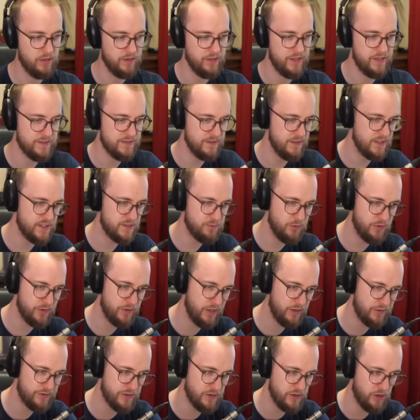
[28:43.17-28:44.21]
Isn't this where
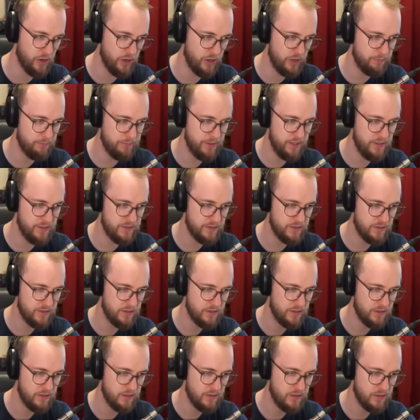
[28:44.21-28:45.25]
there's a heartbeat?
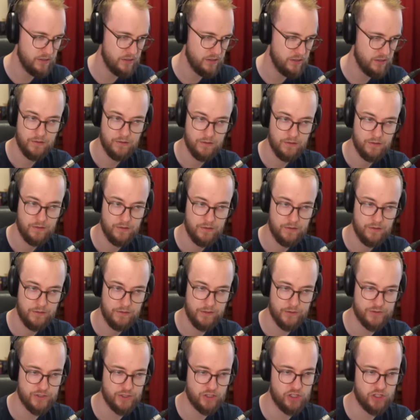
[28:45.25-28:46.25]
There's